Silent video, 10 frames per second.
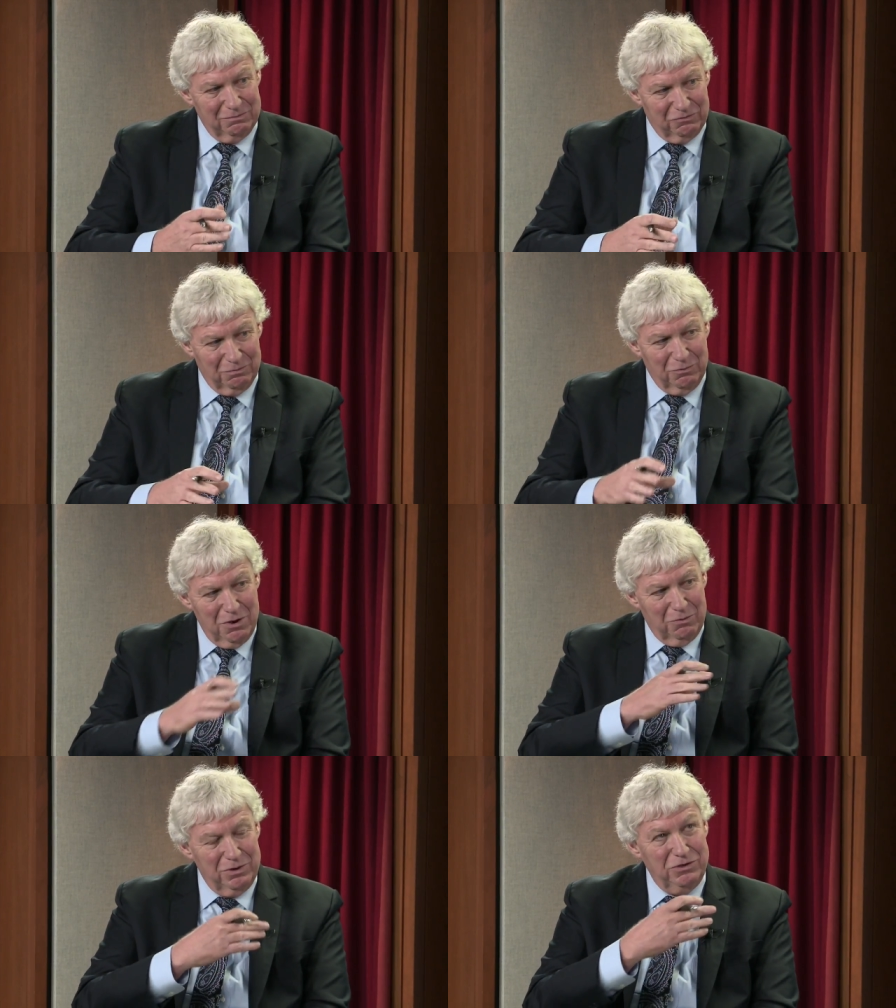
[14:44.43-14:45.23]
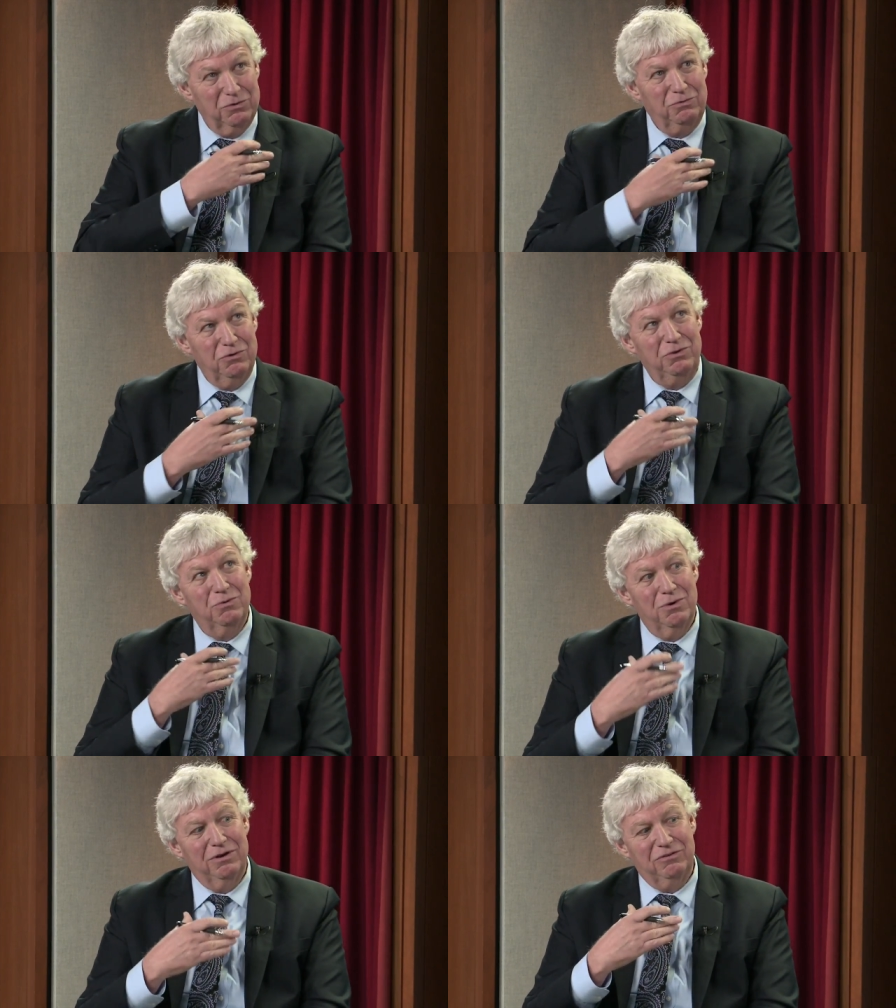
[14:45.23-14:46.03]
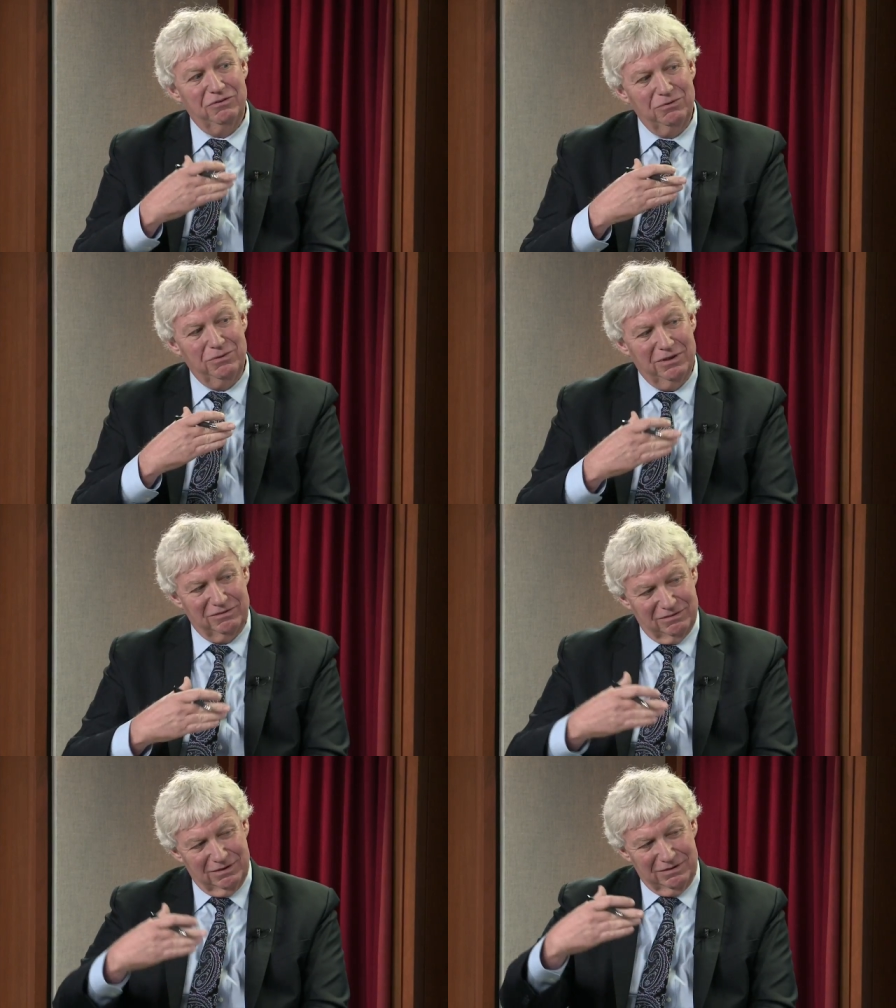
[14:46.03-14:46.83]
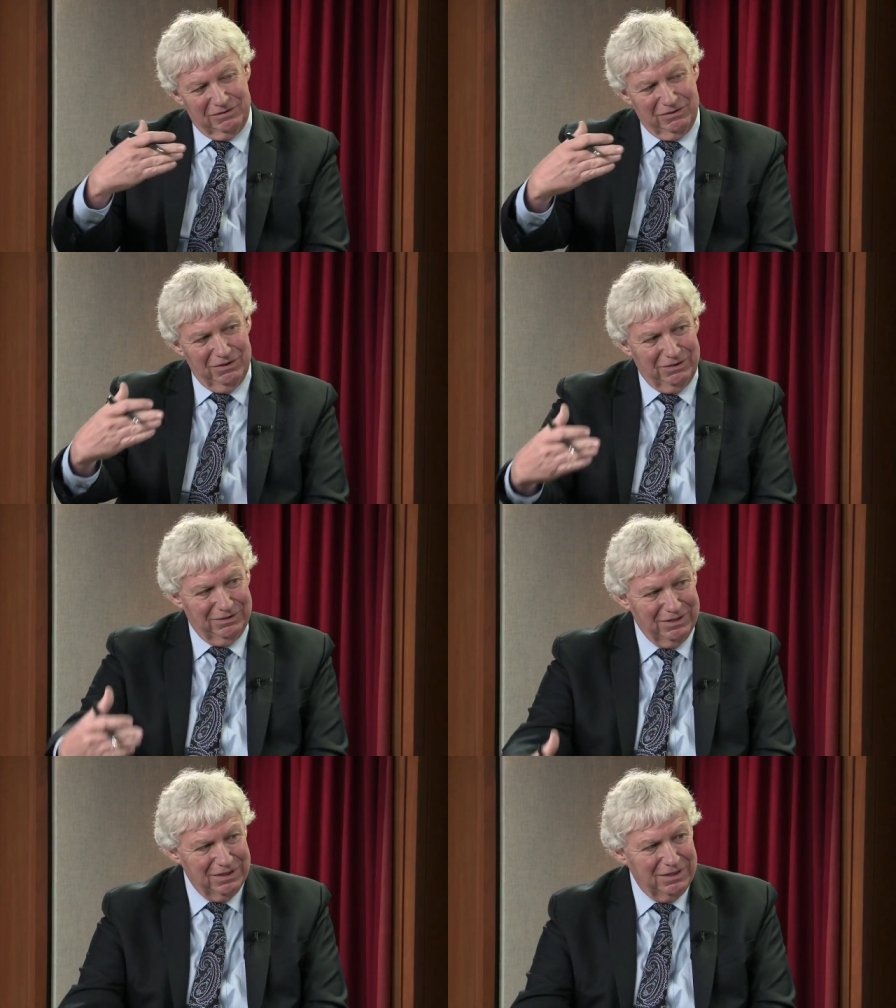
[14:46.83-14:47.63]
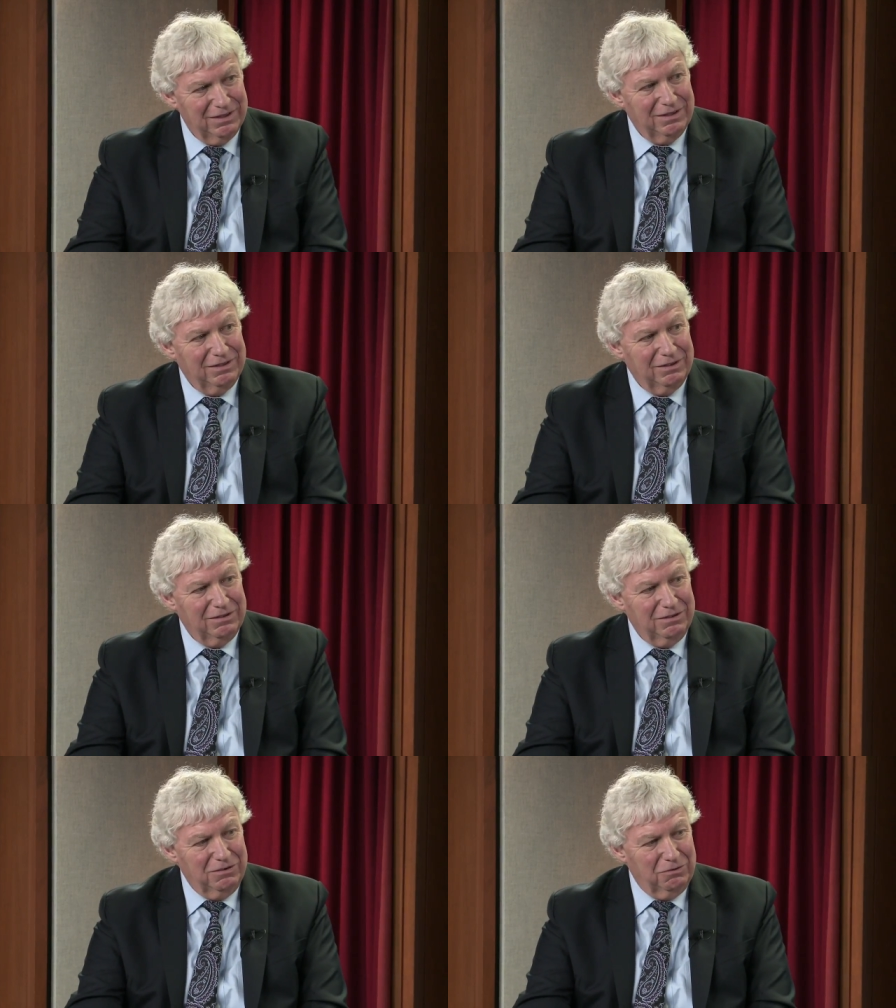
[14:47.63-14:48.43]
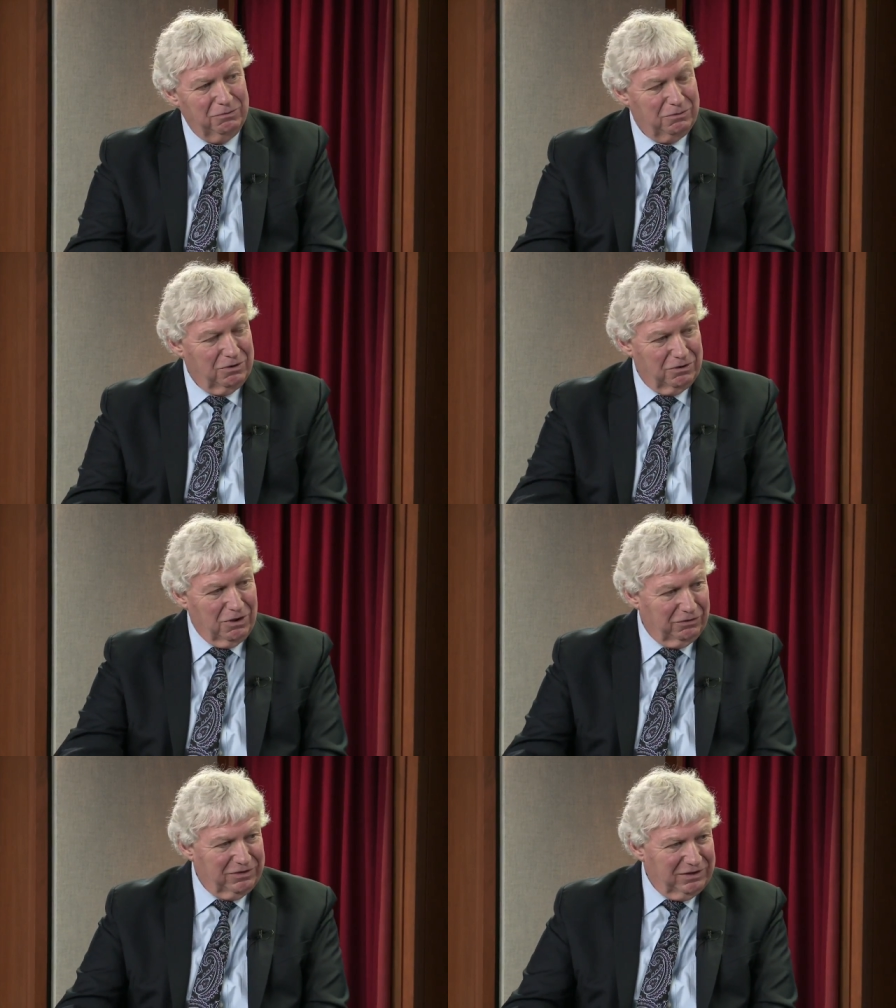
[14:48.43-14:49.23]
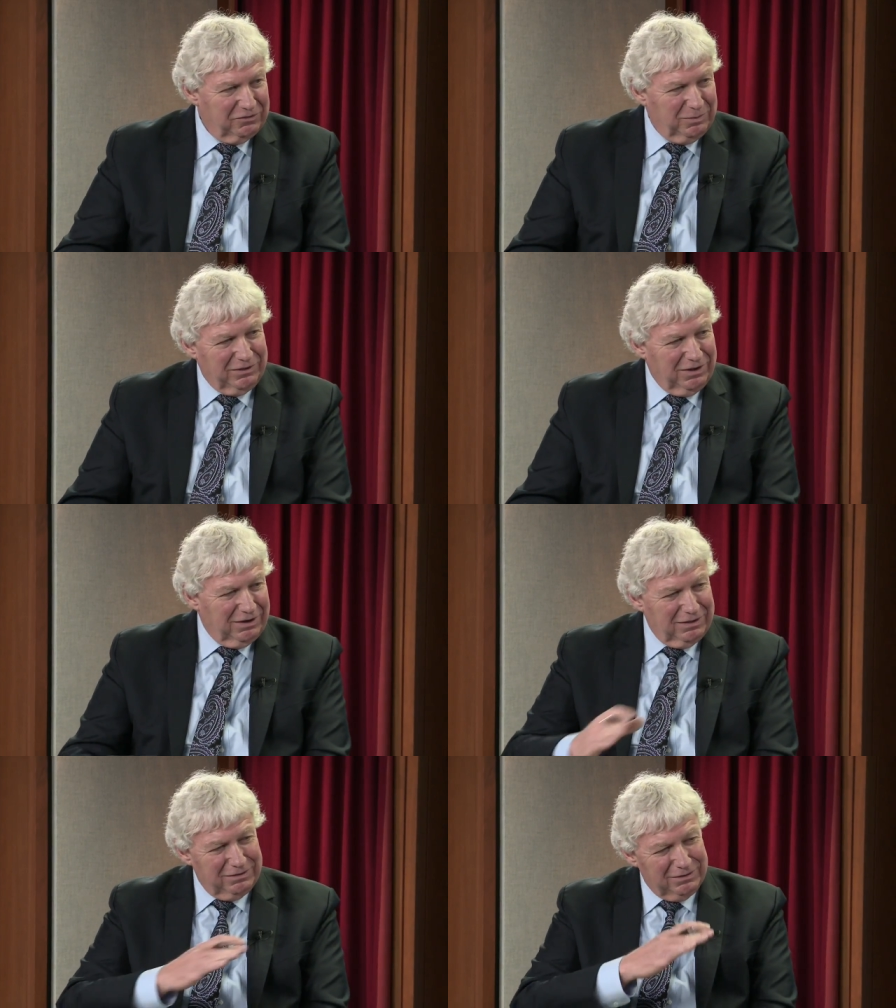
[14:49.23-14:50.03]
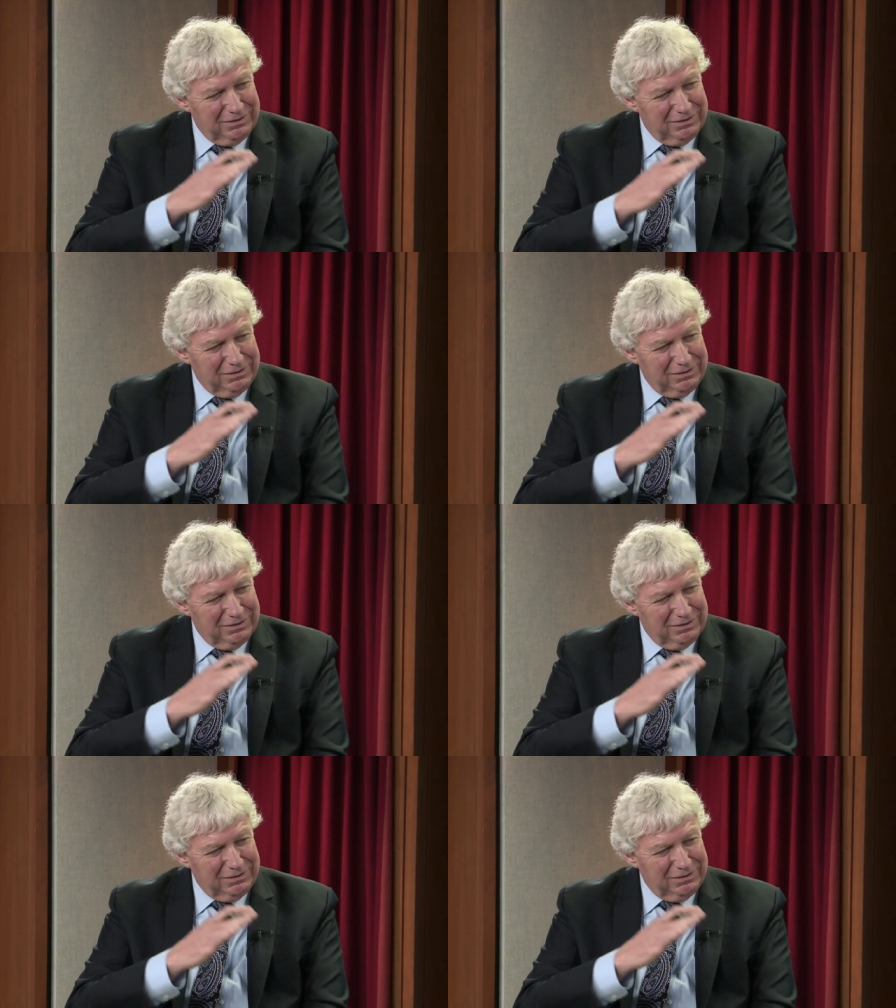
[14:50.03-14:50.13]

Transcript: from when you knew you wanted to do this until you called Dennis McDonough?